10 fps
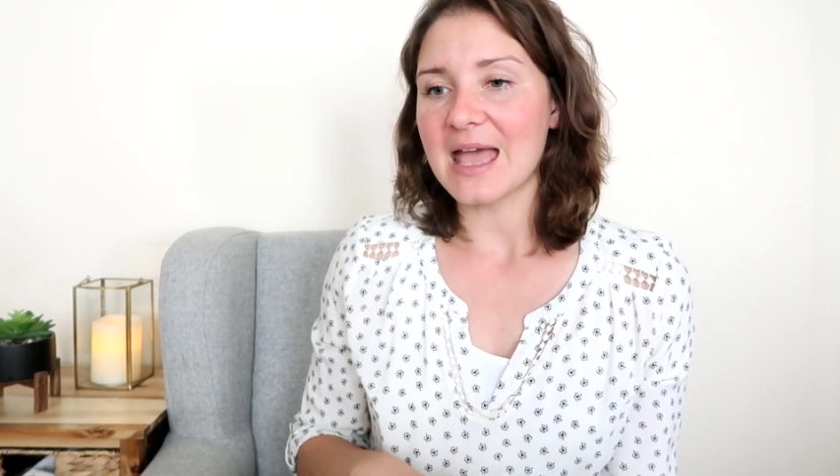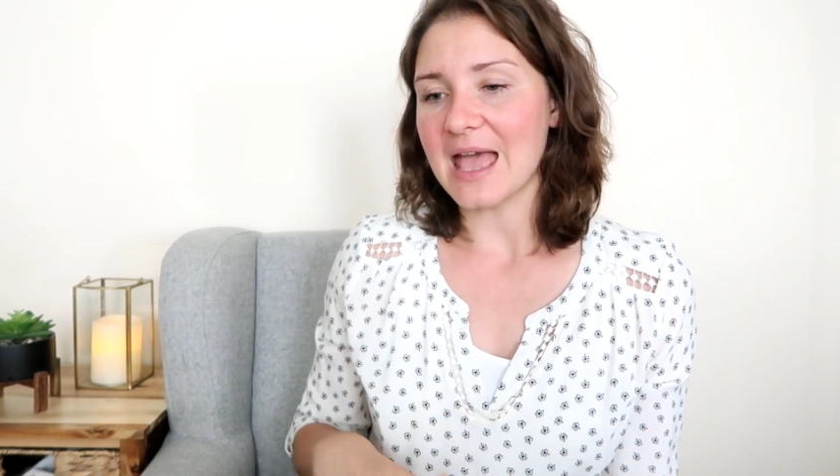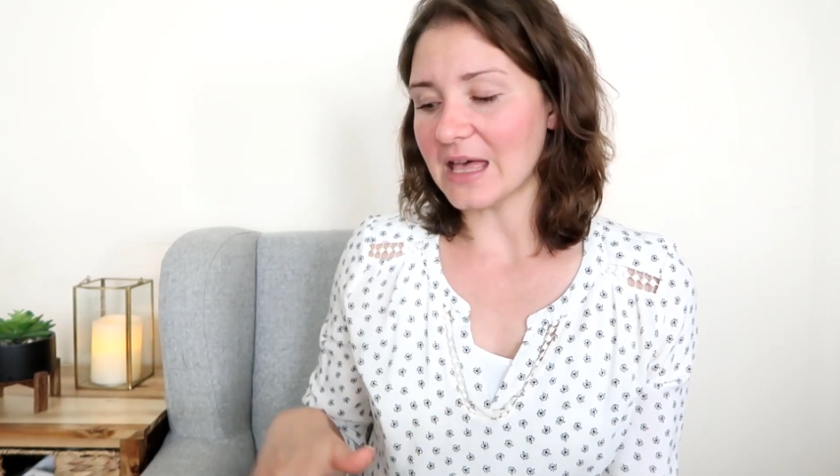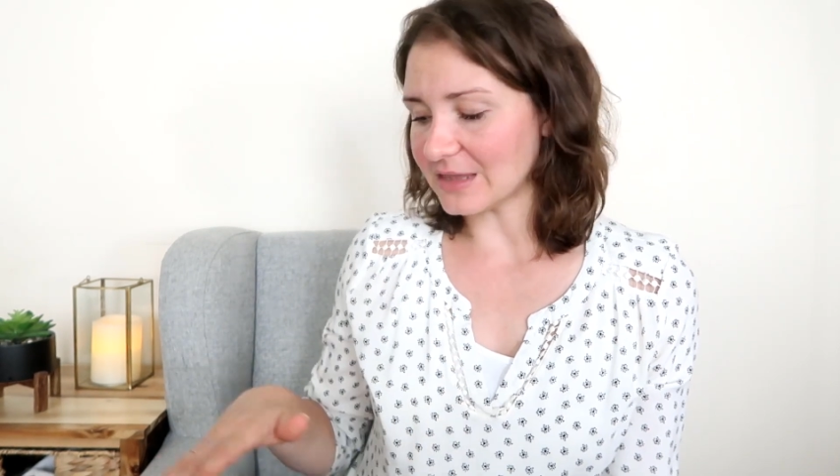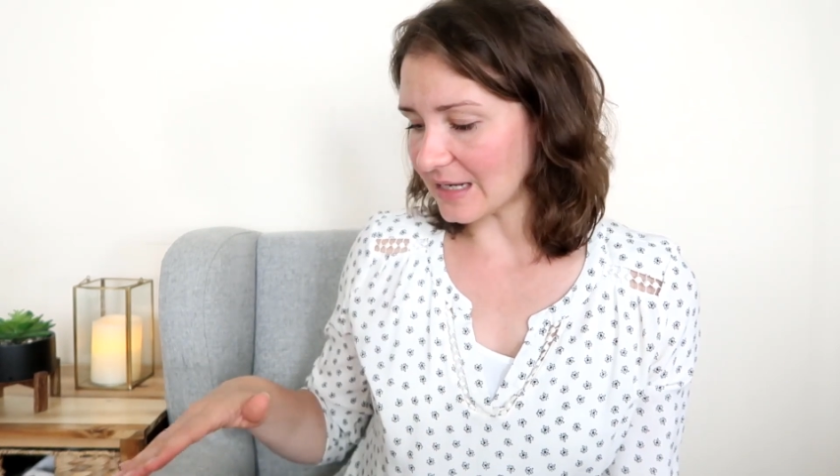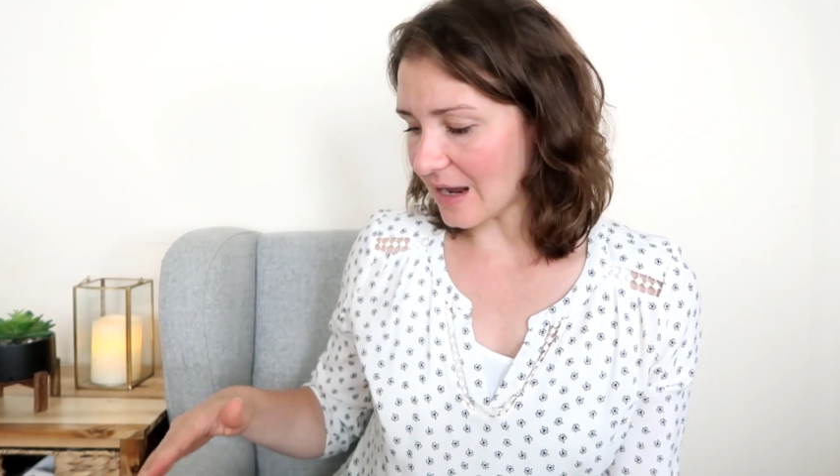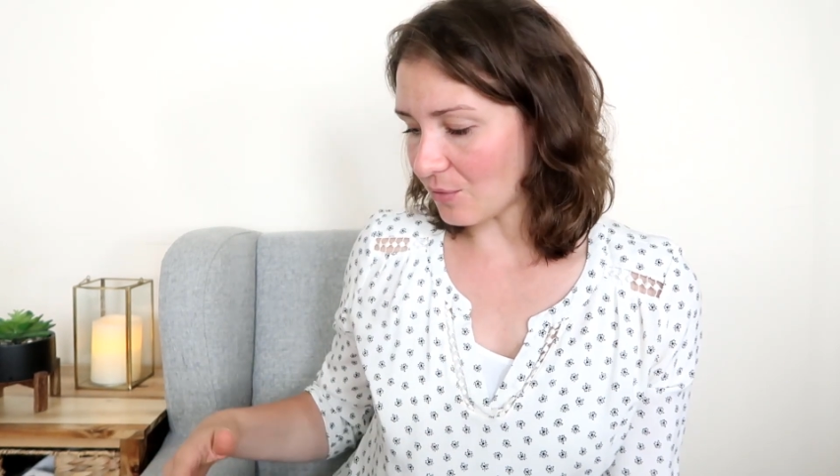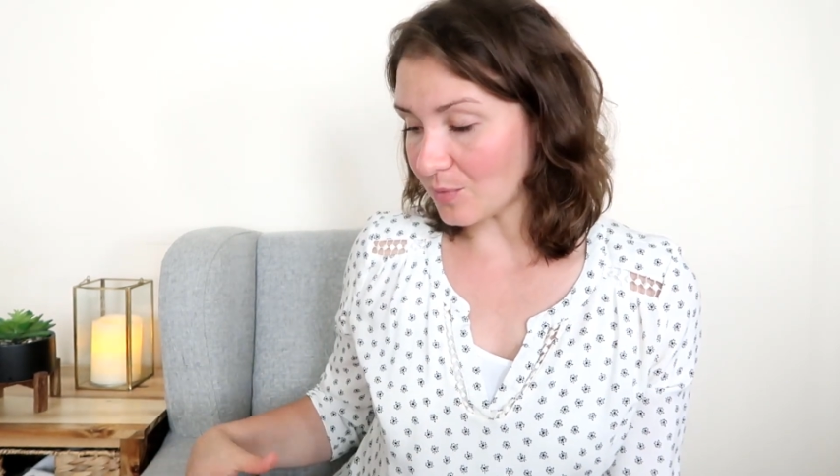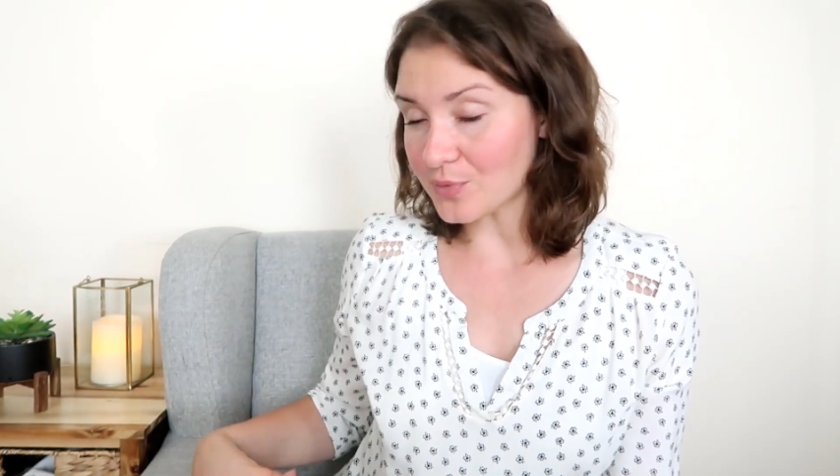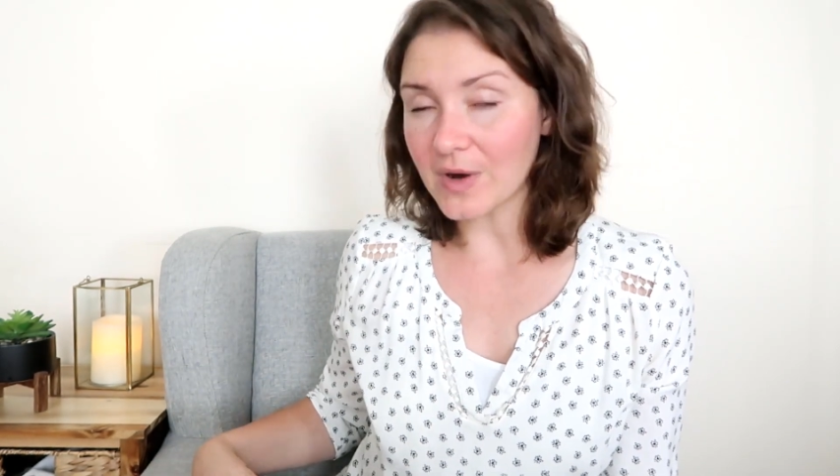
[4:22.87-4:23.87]
And then I
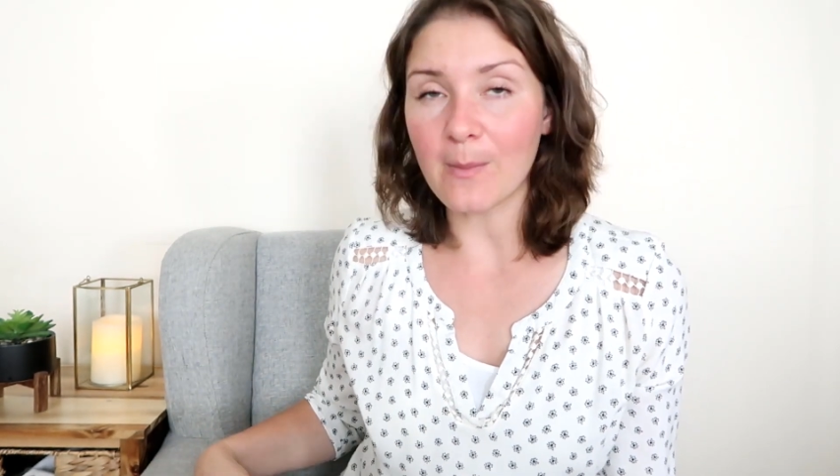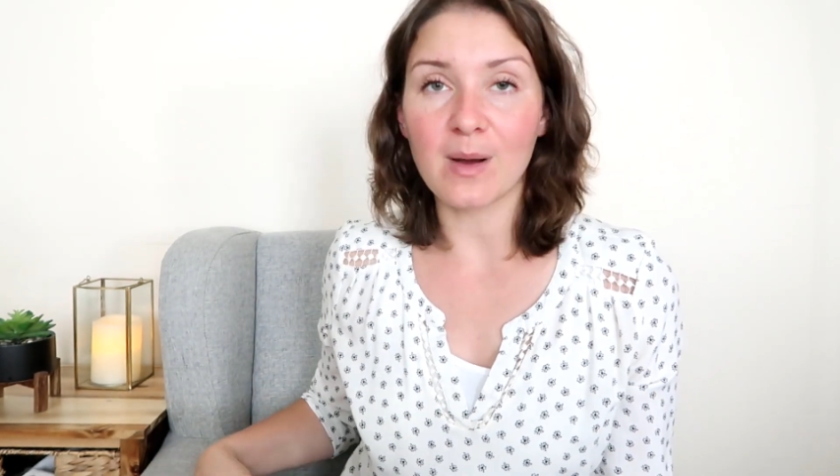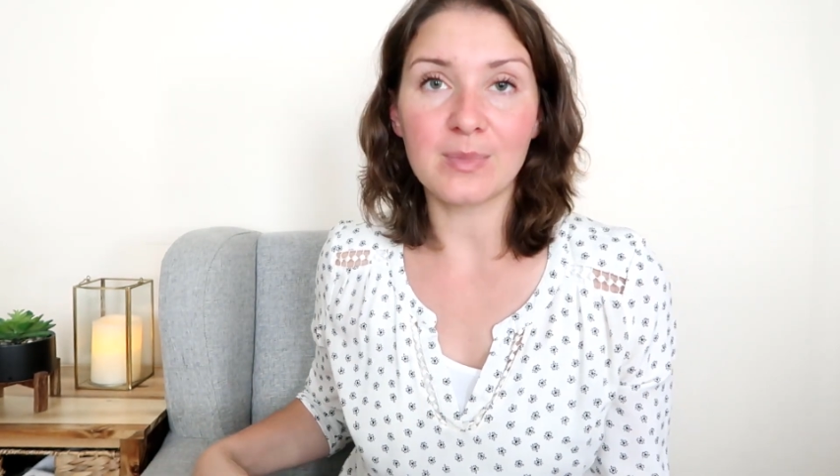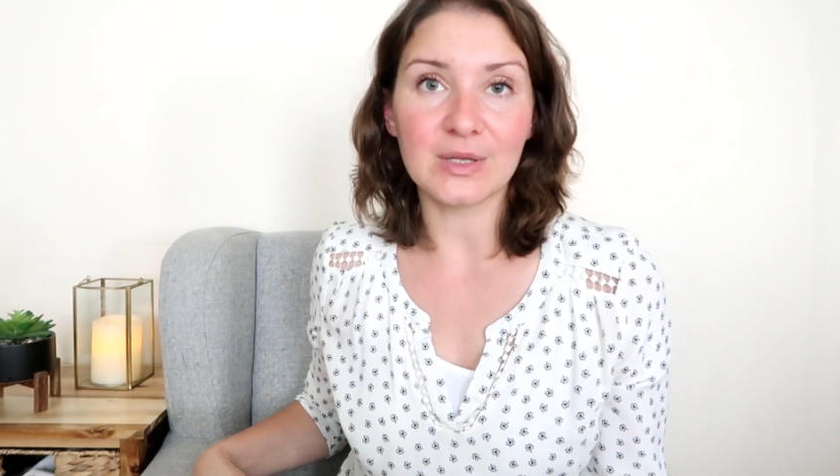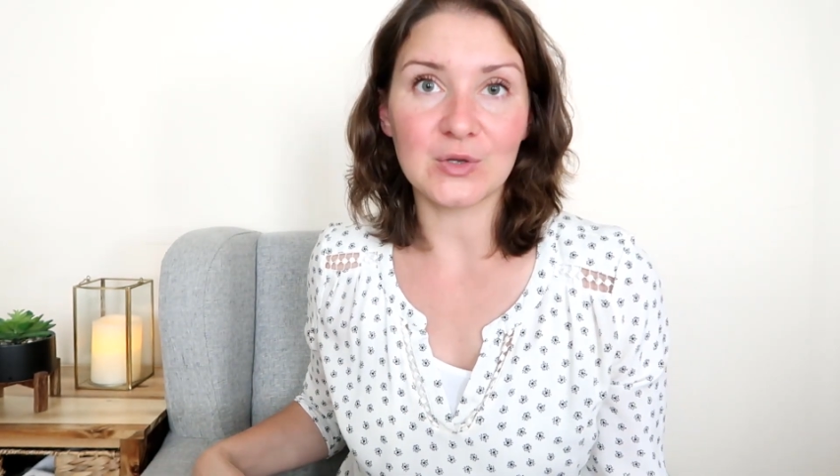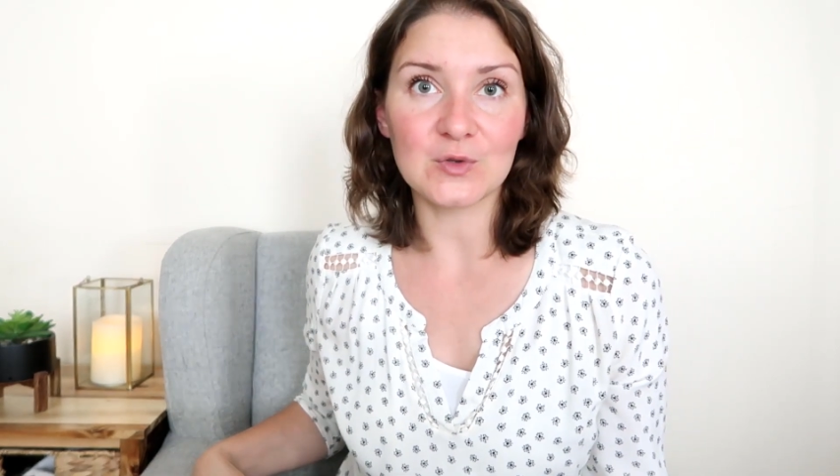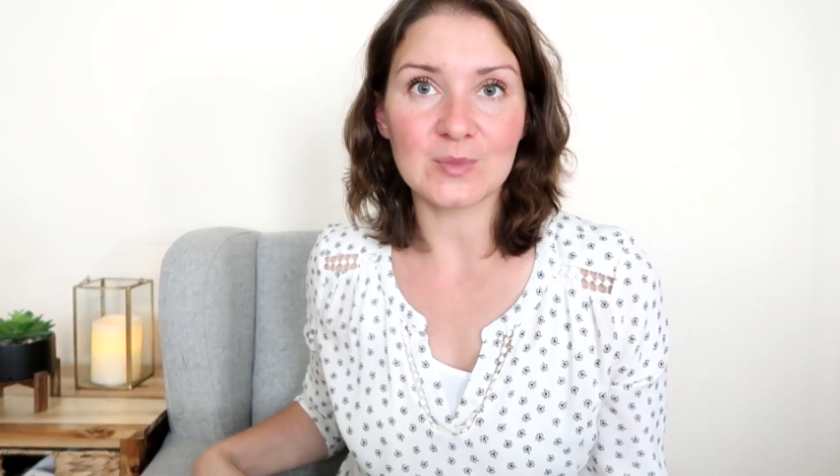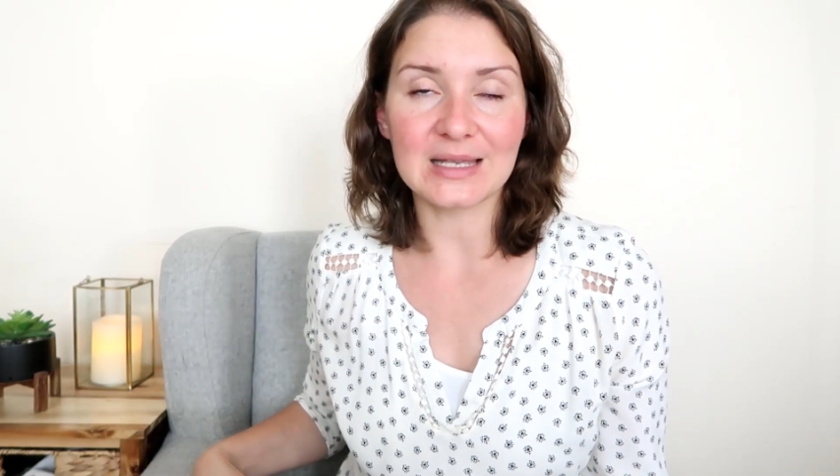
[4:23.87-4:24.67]
will probably use